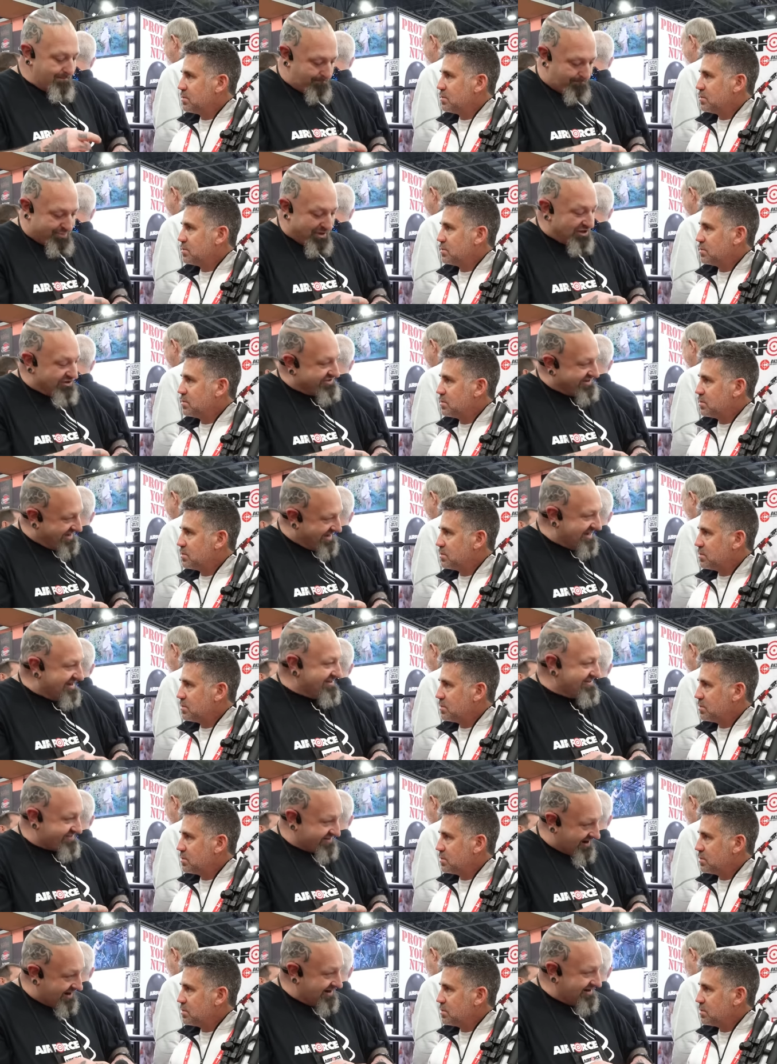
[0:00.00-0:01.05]
Speaker 1: built
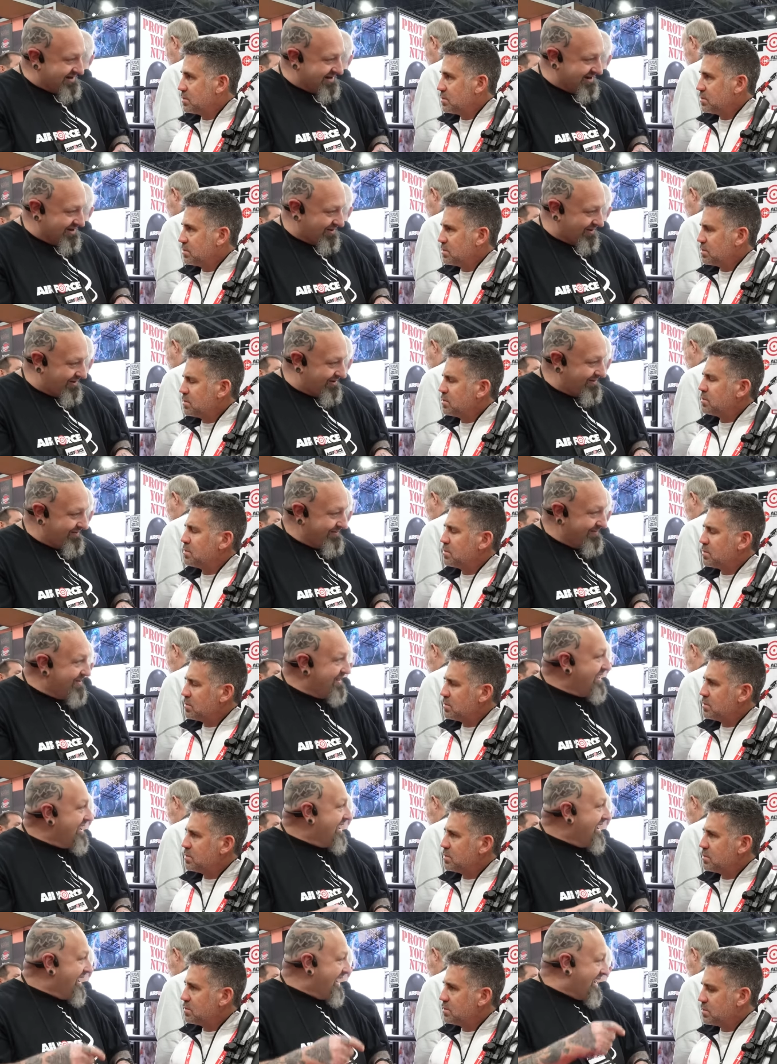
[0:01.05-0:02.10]
inside here.
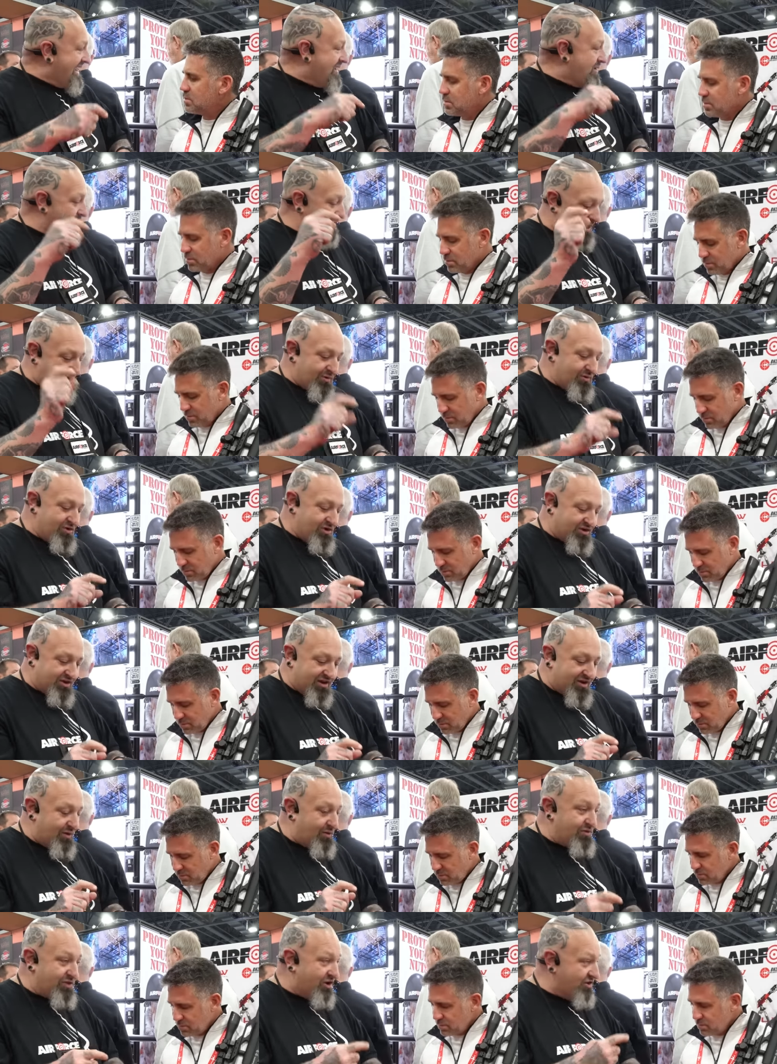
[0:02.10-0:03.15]
Mm. And you
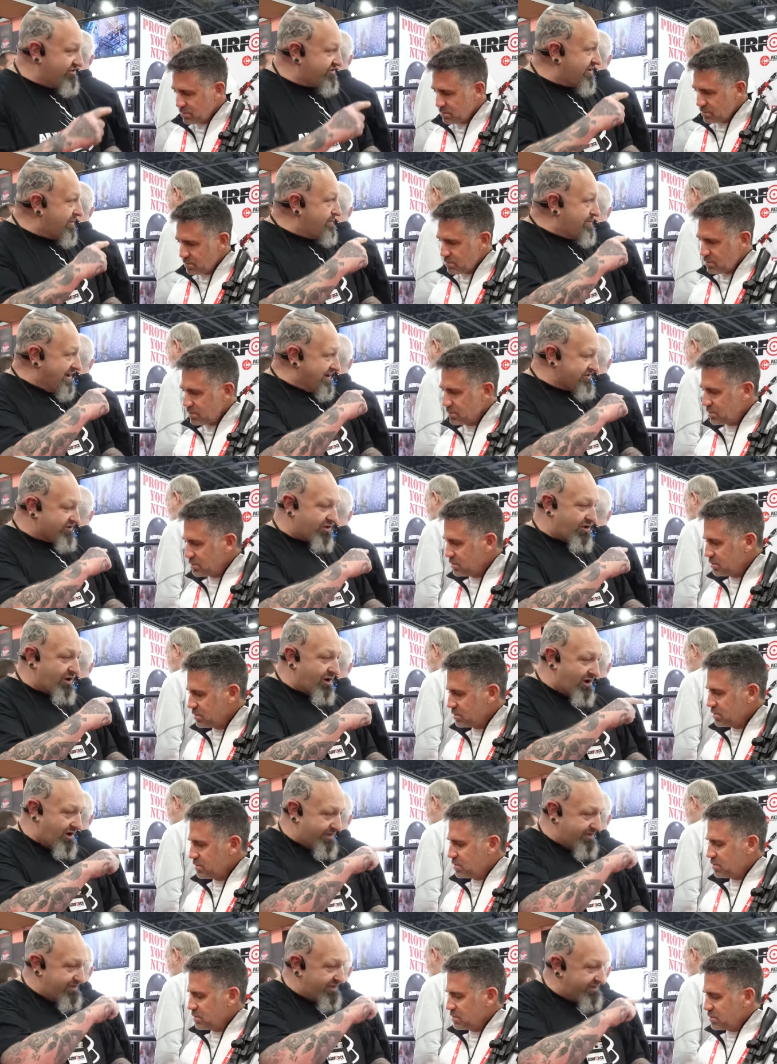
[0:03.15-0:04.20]
can, there's a picture
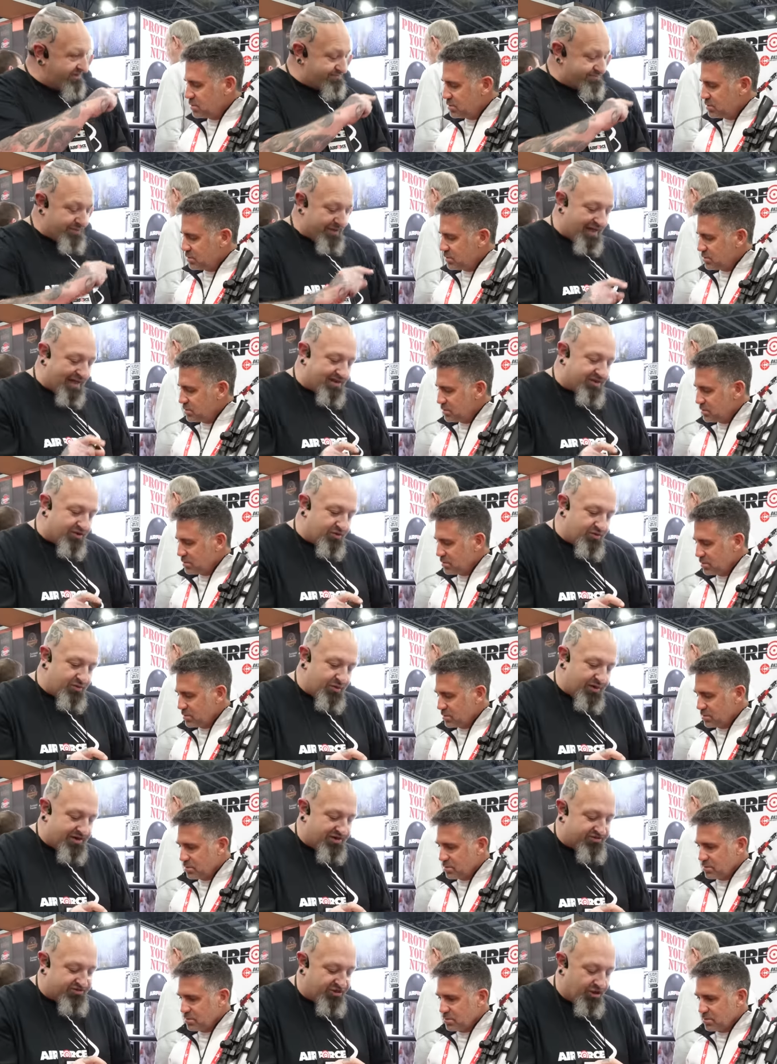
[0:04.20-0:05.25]
on the placard, we
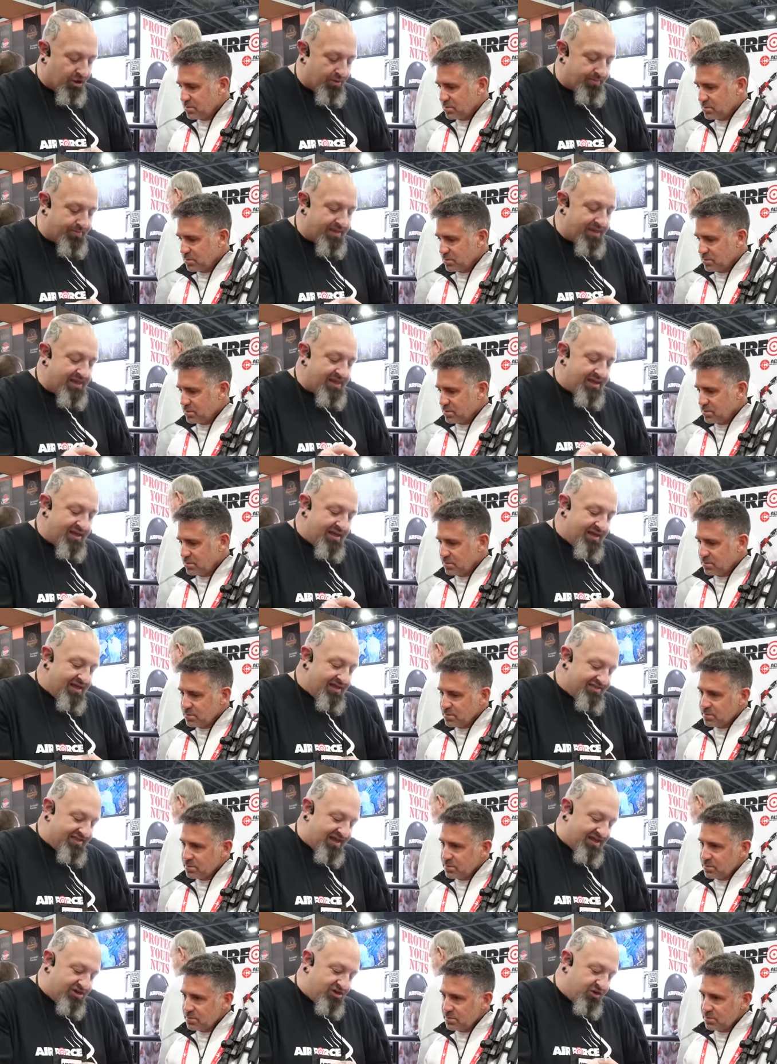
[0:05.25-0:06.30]
can show them,
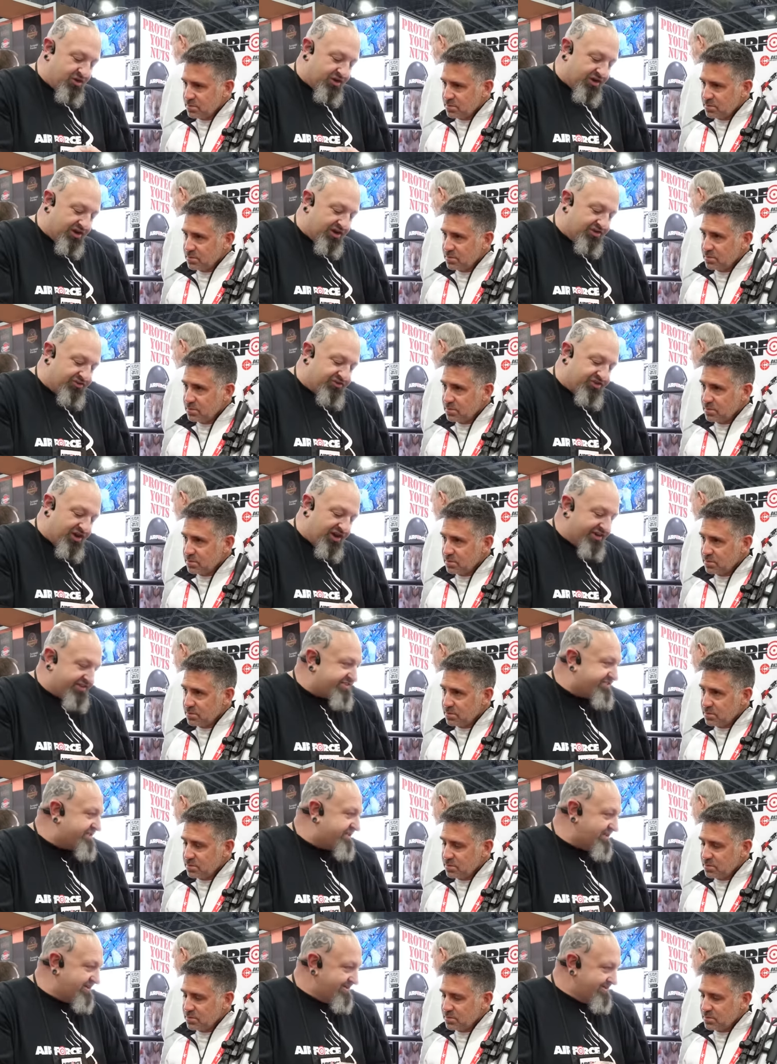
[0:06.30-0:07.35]
that you can
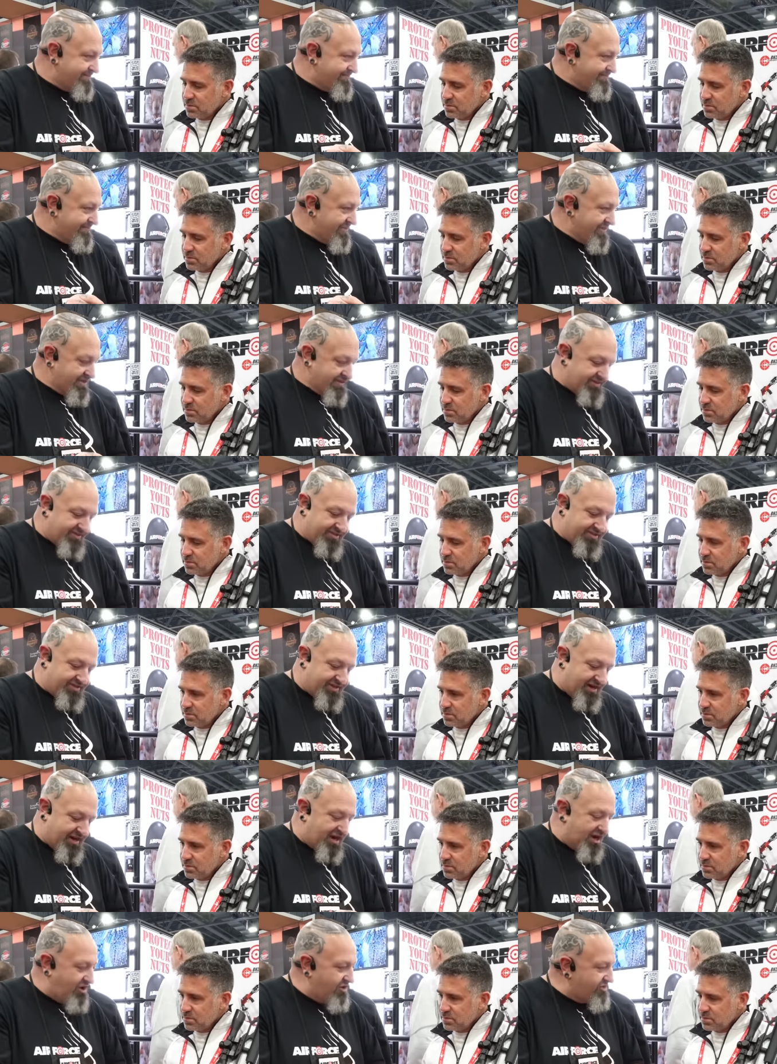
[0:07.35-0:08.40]
adjust
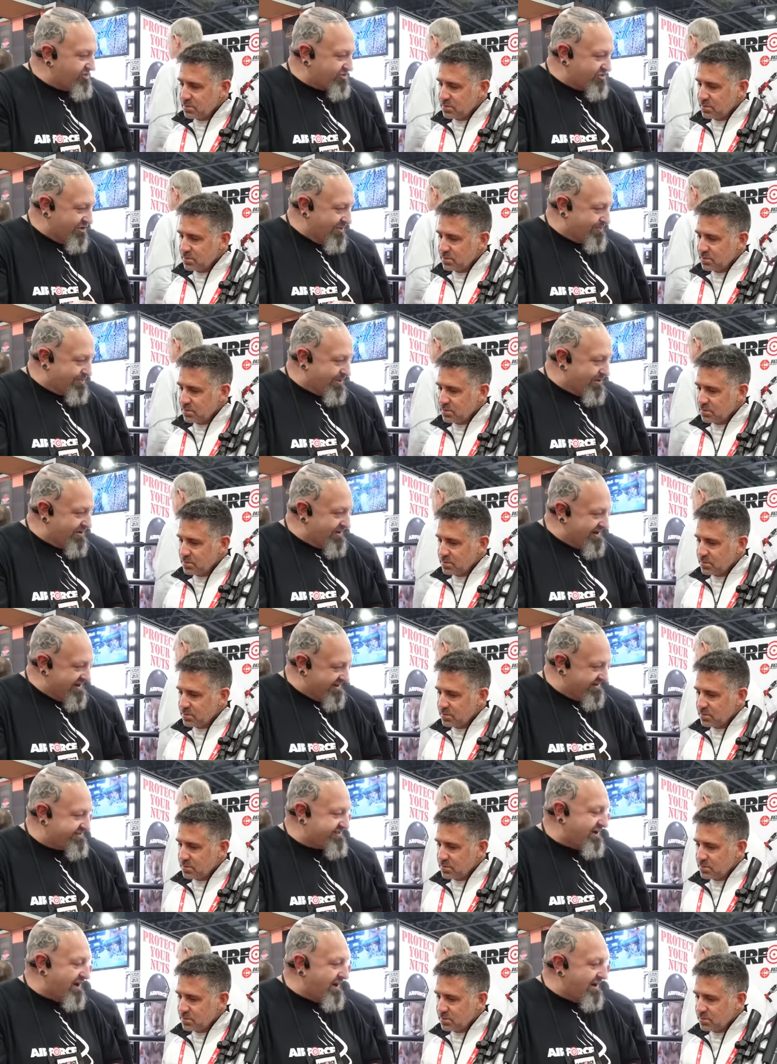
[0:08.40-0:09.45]
the air stripper
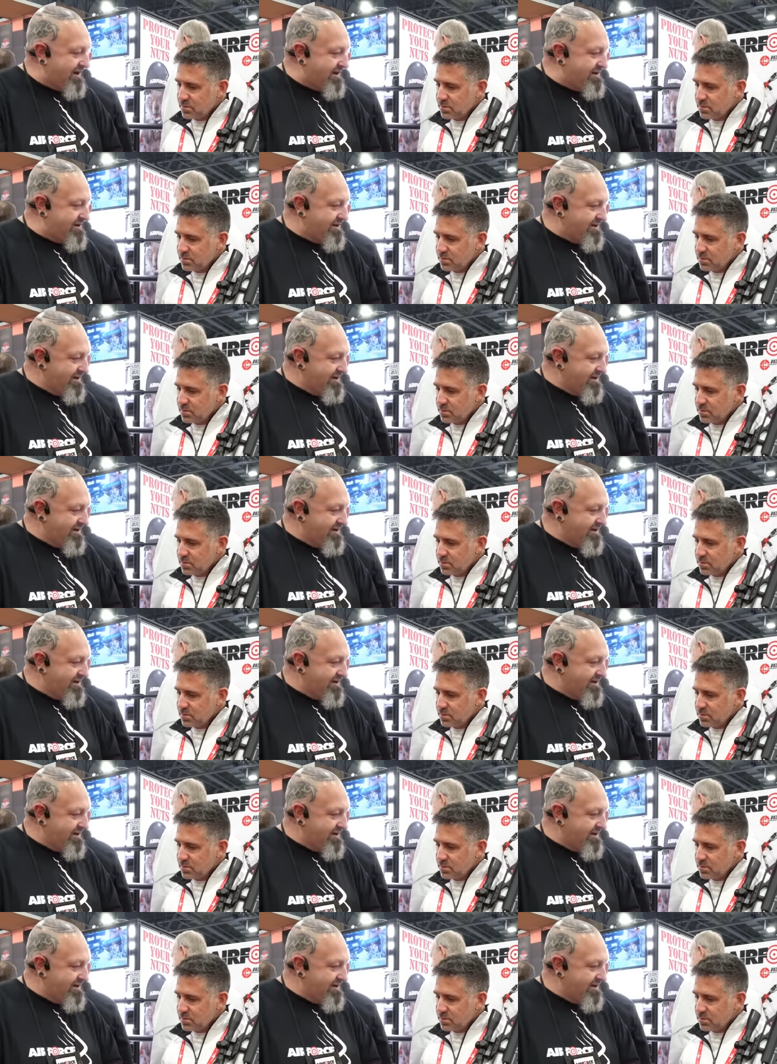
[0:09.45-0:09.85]
inside